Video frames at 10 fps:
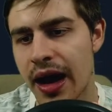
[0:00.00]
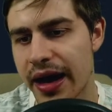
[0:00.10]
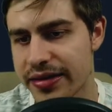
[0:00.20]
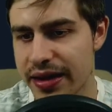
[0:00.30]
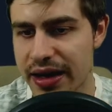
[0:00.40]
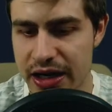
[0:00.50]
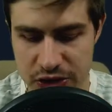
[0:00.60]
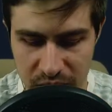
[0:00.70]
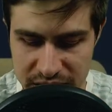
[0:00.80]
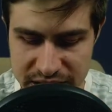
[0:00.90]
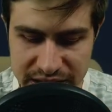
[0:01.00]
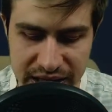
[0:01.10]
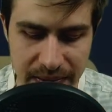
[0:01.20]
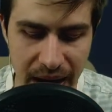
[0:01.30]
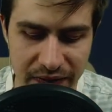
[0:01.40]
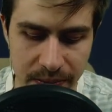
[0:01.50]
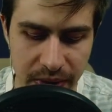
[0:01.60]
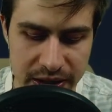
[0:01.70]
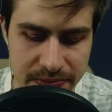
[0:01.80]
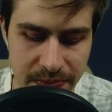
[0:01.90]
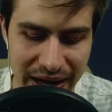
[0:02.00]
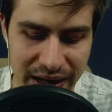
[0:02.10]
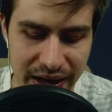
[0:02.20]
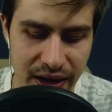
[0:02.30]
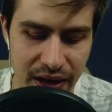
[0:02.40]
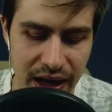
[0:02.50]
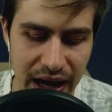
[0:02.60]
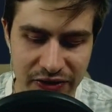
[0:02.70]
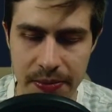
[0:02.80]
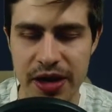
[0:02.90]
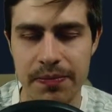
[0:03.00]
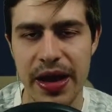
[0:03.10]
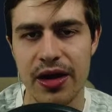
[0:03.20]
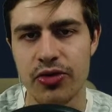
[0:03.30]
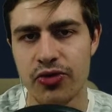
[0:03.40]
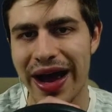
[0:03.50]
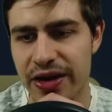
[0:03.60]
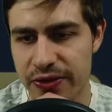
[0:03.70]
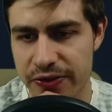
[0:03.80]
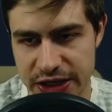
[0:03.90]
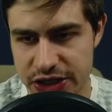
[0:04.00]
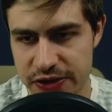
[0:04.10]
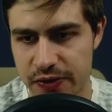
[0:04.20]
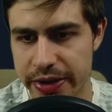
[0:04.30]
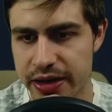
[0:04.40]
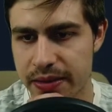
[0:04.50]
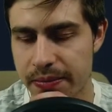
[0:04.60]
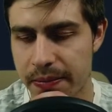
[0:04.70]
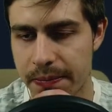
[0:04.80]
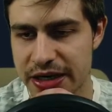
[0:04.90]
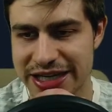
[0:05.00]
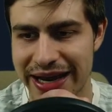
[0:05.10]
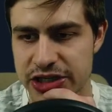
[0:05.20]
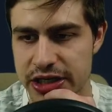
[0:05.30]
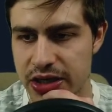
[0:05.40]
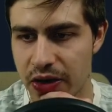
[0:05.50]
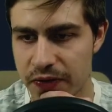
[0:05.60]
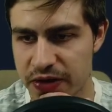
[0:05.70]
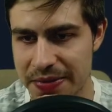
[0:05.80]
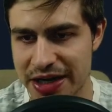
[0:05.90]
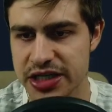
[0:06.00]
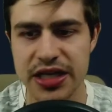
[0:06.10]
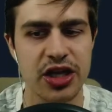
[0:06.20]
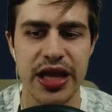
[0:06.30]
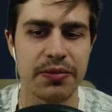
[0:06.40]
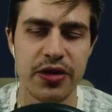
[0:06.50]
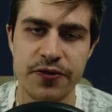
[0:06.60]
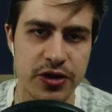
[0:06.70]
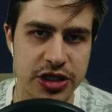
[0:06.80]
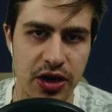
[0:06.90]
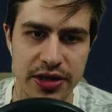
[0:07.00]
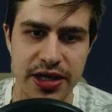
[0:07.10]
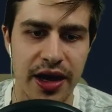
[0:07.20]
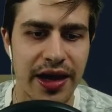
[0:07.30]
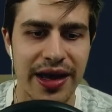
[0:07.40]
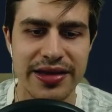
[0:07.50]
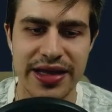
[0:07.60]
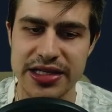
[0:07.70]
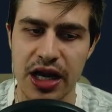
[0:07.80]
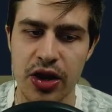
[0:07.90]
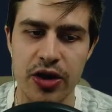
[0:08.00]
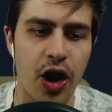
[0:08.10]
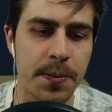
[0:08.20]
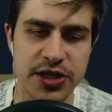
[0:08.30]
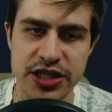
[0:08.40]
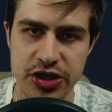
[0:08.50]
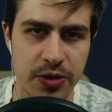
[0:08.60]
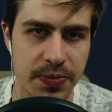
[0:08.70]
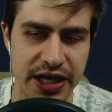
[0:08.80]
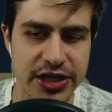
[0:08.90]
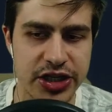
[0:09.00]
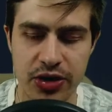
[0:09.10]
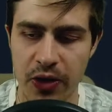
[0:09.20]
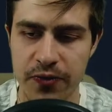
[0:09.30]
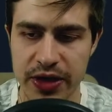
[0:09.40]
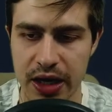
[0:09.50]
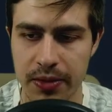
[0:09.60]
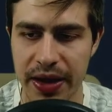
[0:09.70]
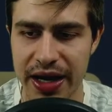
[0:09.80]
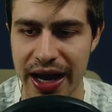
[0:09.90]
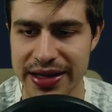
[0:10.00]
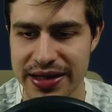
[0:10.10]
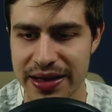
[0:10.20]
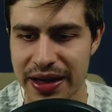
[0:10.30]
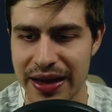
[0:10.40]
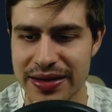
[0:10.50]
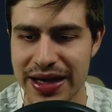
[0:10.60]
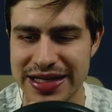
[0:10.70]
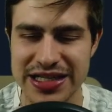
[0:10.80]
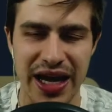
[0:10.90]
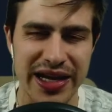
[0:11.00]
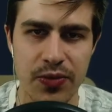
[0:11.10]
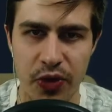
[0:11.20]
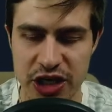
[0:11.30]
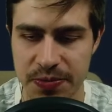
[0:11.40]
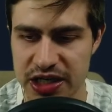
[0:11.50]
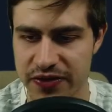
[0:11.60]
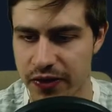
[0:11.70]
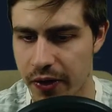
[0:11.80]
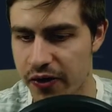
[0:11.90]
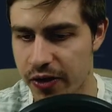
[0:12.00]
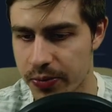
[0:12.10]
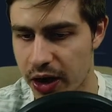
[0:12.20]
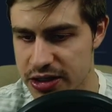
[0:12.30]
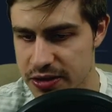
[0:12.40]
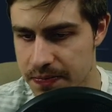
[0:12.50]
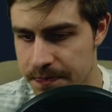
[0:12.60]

I think I just want to see them have a bit better run of fixtures for me to potentially go for them. I just think that midfield slot, there's a lot of options that you could potentially go for that are better at slightly more expensive of a price.